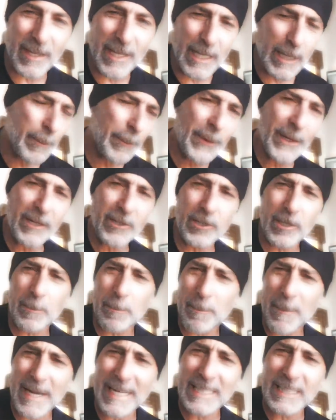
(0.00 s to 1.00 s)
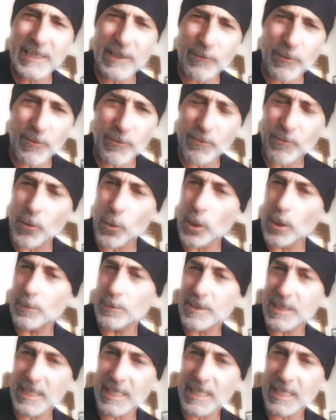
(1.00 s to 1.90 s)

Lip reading: that he appeared in many different forms.